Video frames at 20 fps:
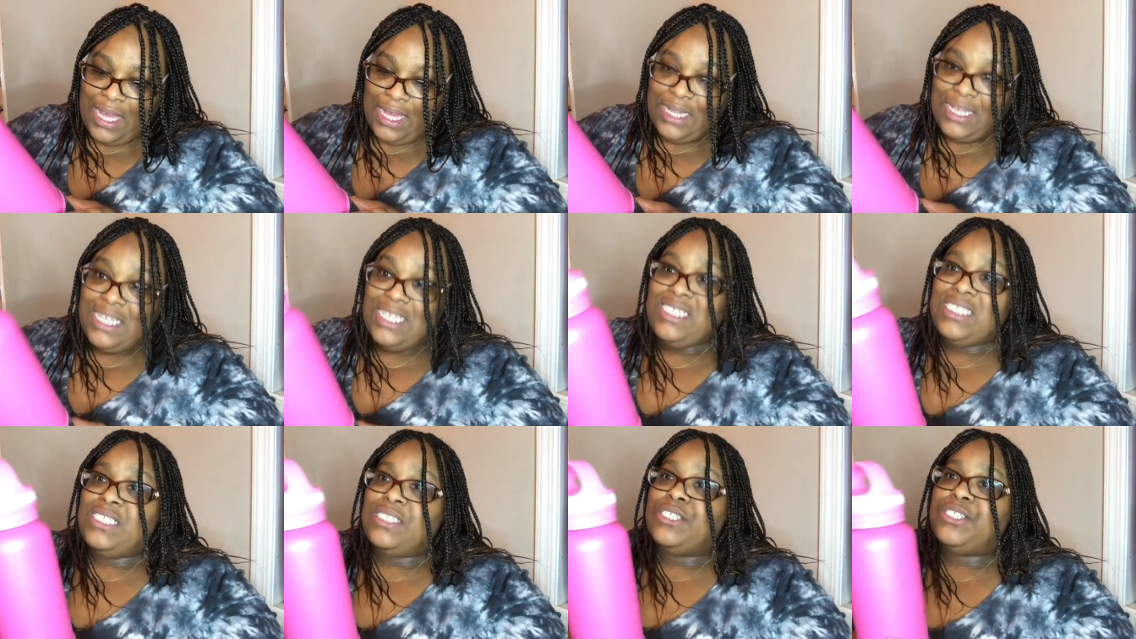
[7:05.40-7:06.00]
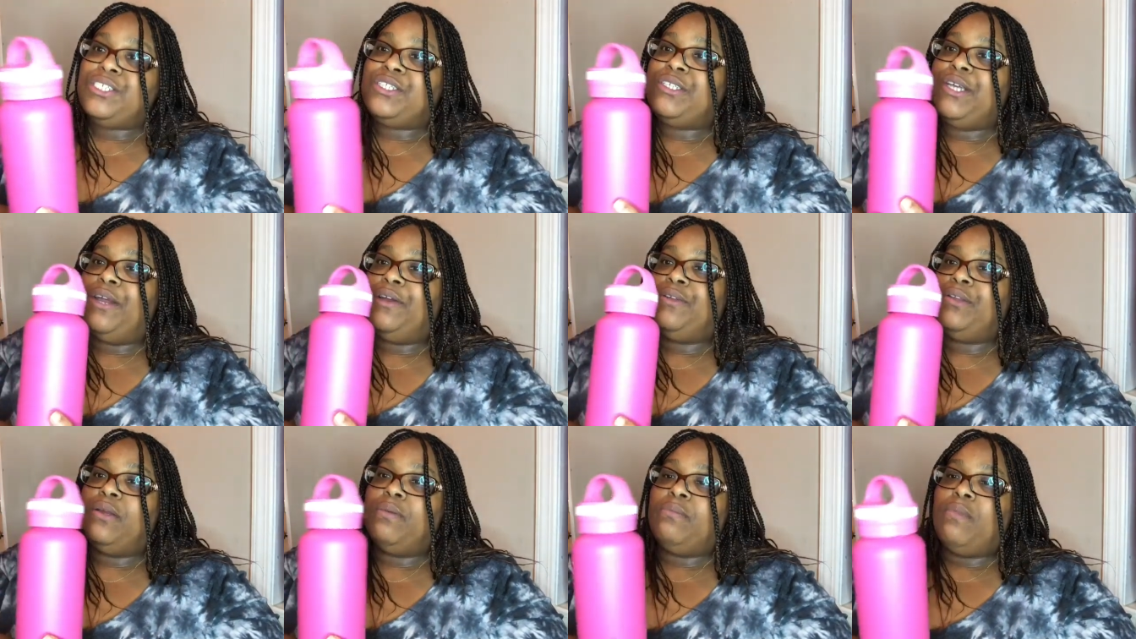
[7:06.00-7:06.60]
This is a
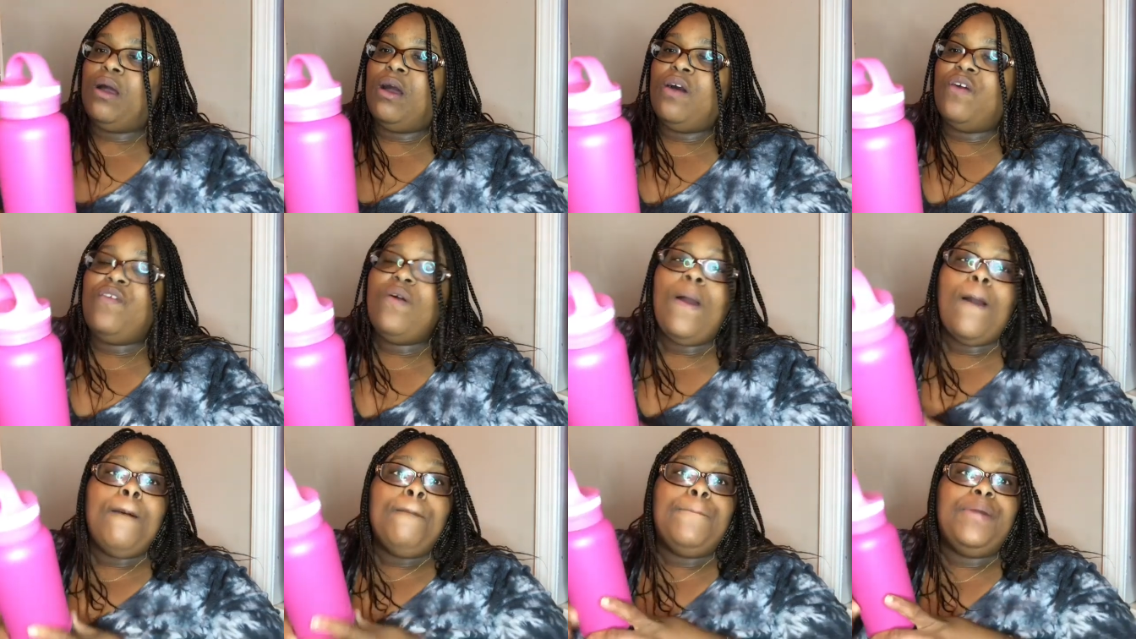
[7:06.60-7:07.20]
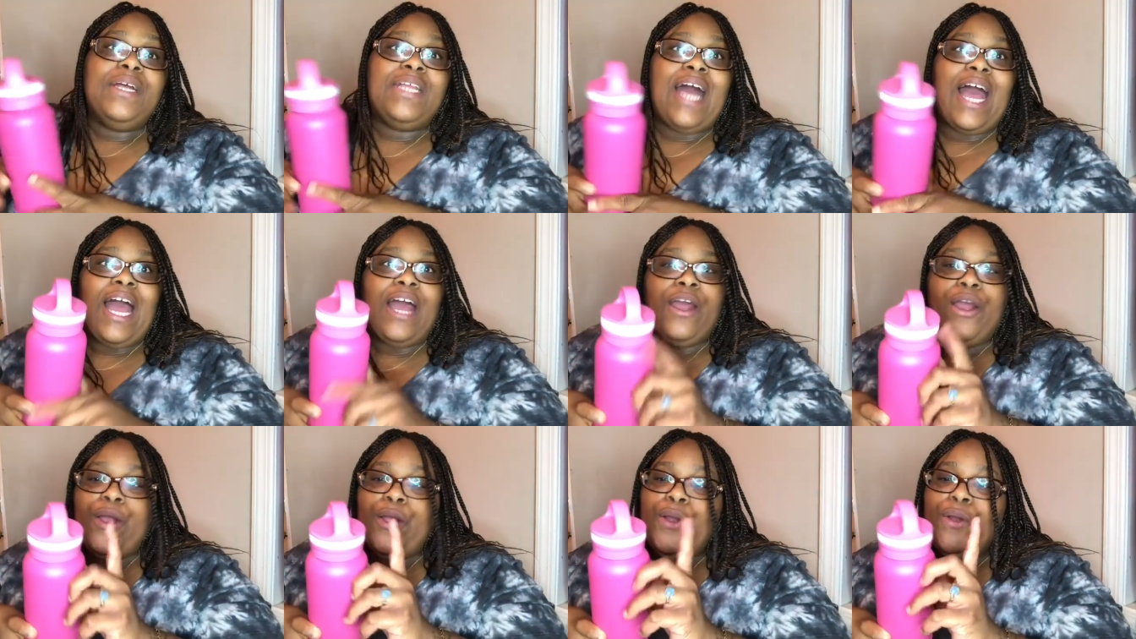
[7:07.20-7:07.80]
standard mouth, but I
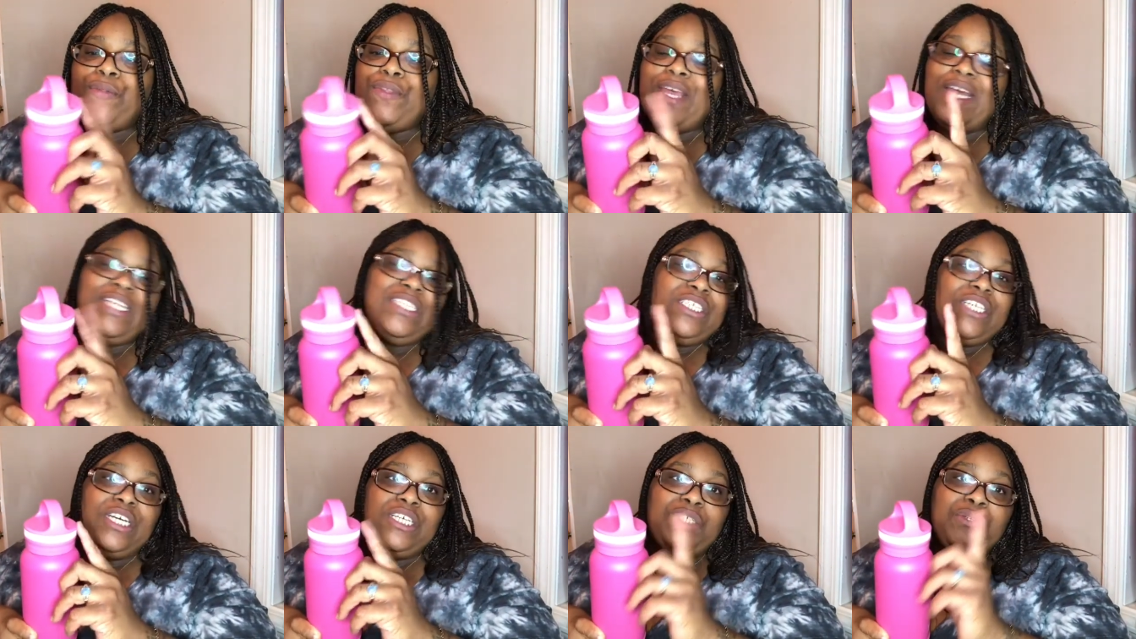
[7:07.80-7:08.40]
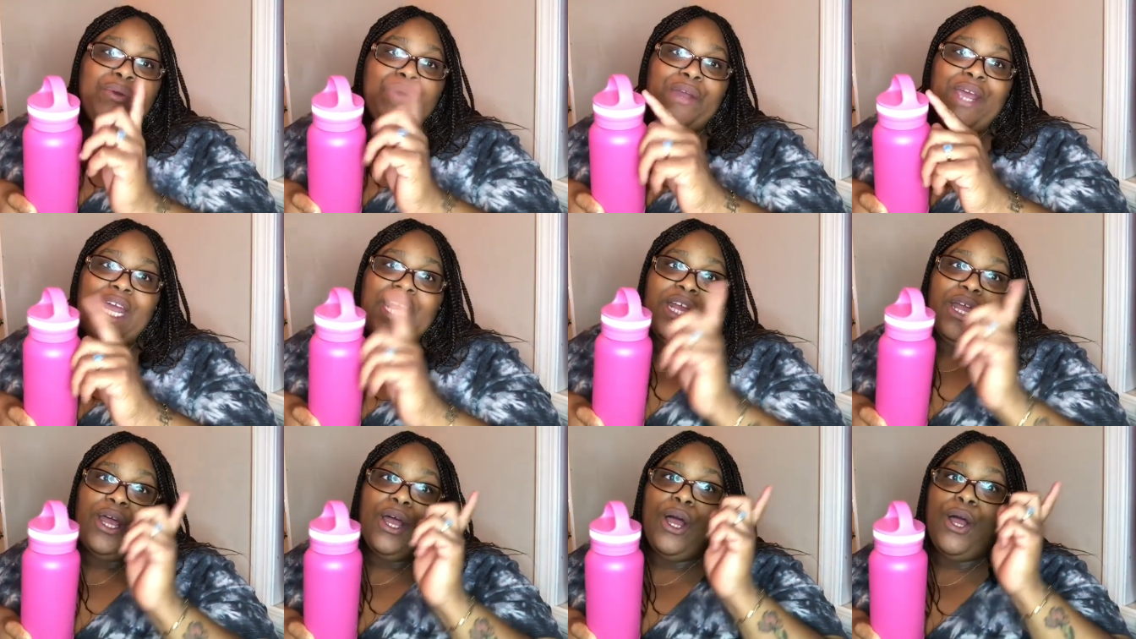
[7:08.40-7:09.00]
heard they just
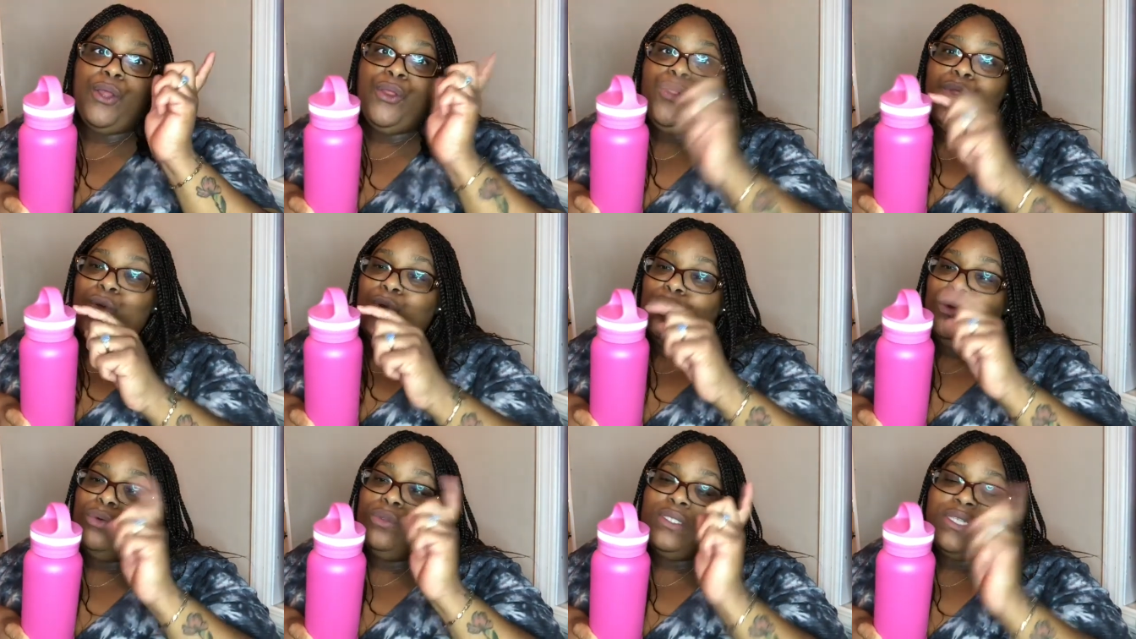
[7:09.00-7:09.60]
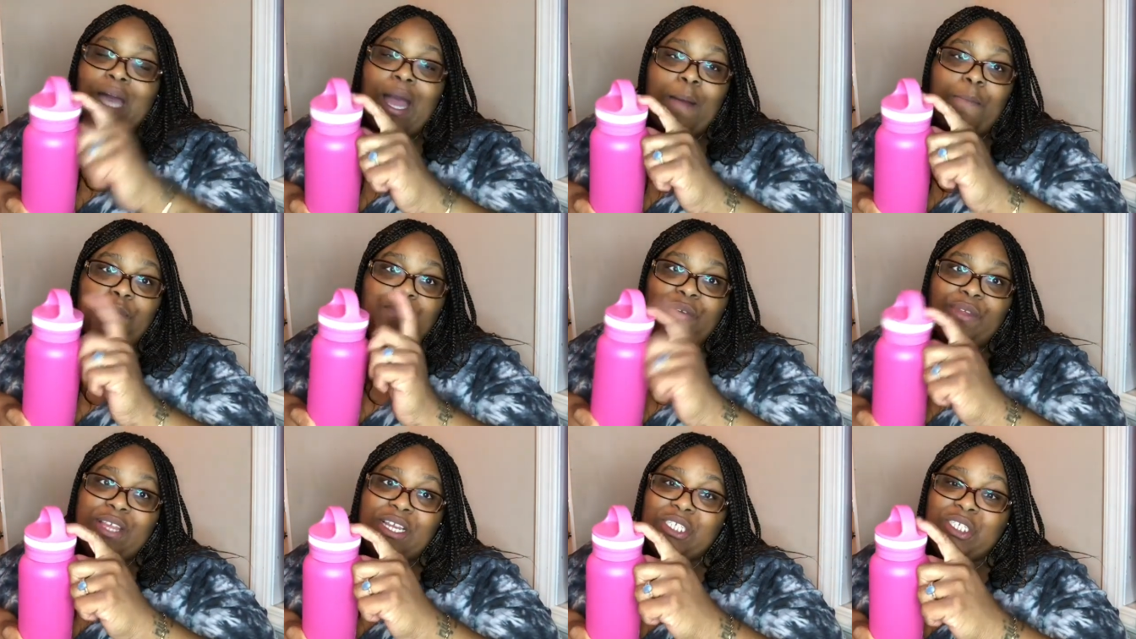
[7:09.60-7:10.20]
created a new top
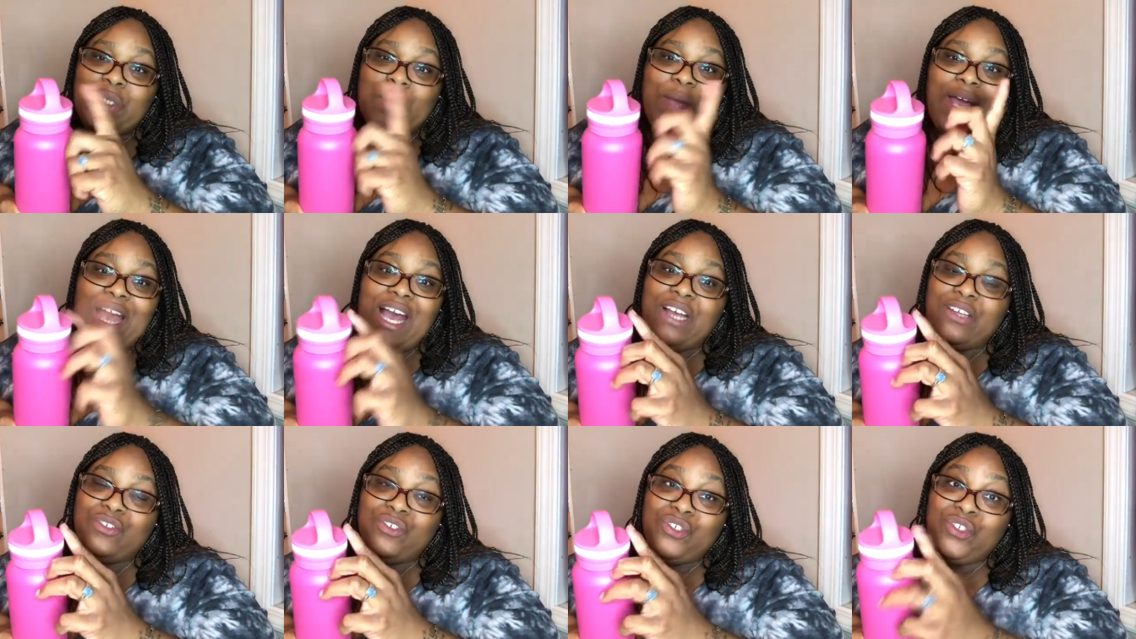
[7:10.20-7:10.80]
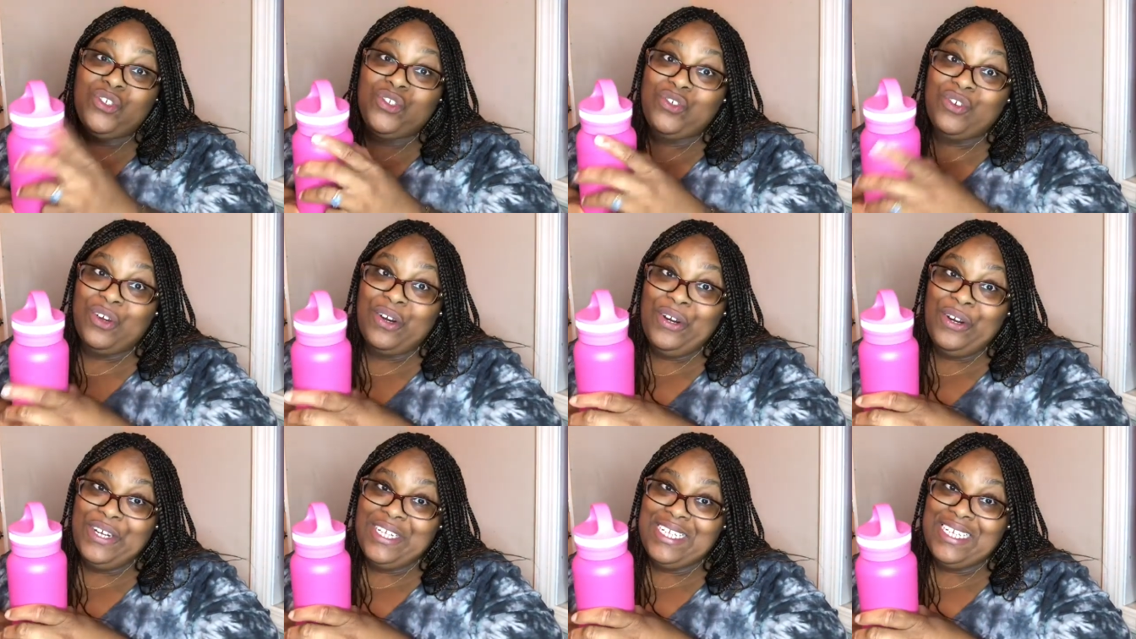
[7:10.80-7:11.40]
for this, so it has a
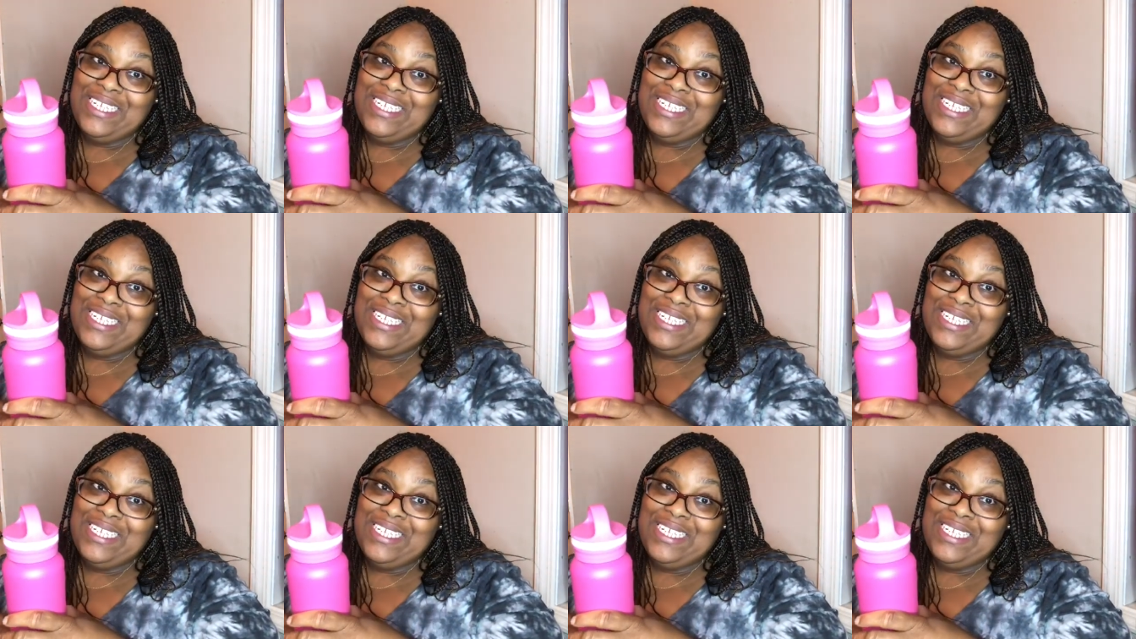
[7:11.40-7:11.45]
straw on the